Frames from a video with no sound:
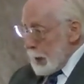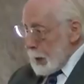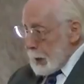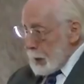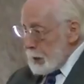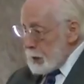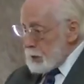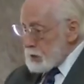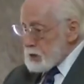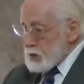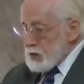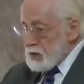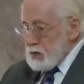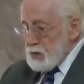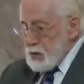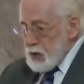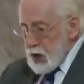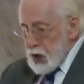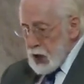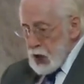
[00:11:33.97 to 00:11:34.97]
is
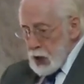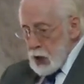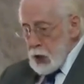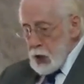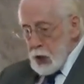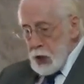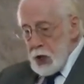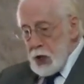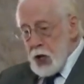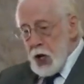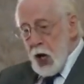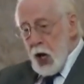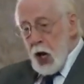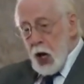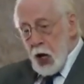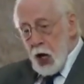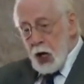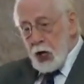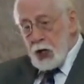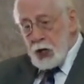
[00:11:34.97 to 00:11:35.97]
filled
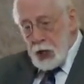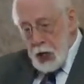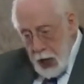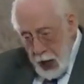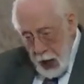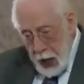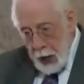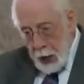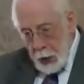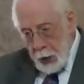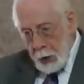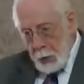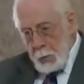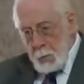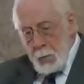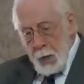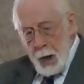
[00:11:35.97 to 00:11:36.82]
again